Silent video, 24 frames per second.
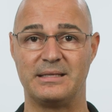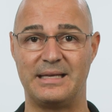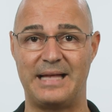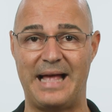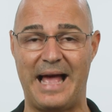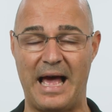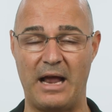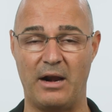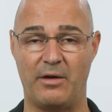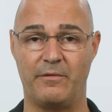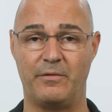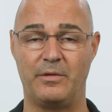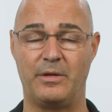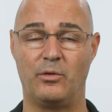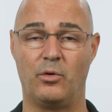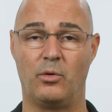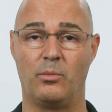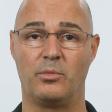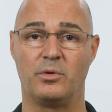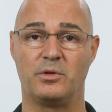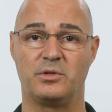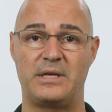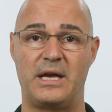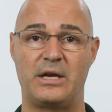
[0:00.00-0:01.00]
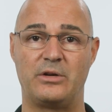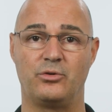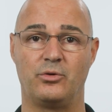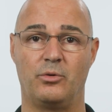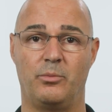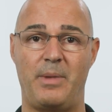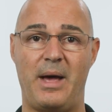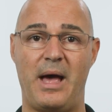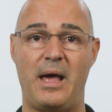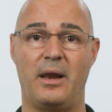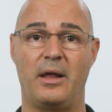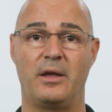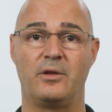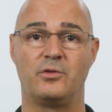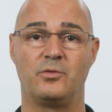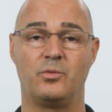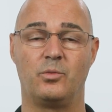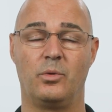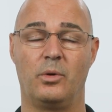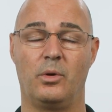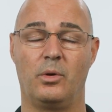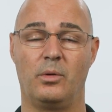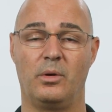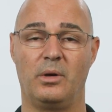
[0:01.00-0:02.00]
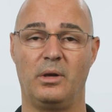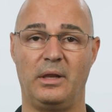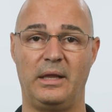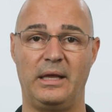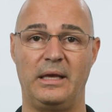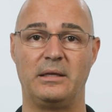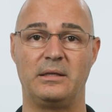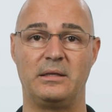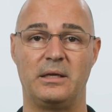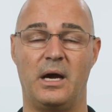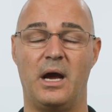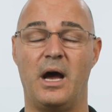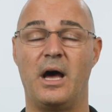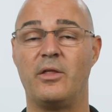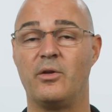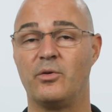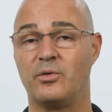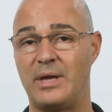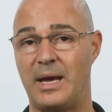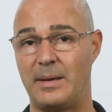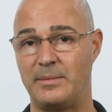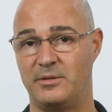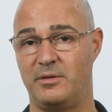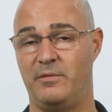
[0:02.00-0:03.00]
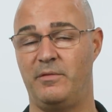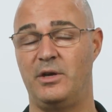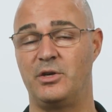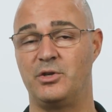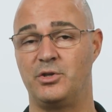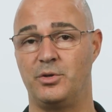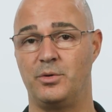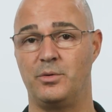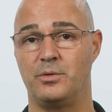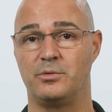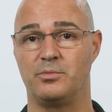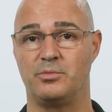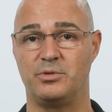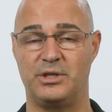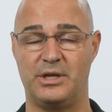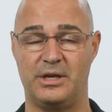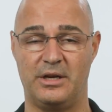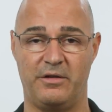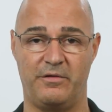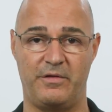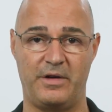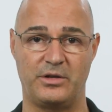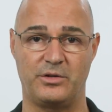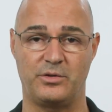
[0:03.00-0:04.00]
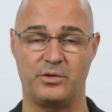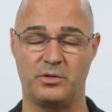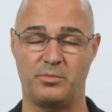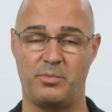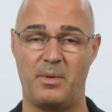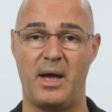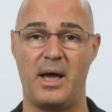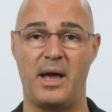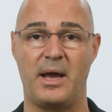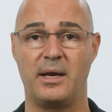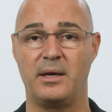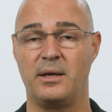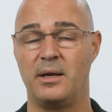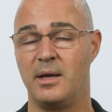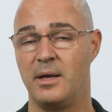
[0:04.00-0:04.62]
out of normal sagittal balance will lead to other types of issues which can affect your spine,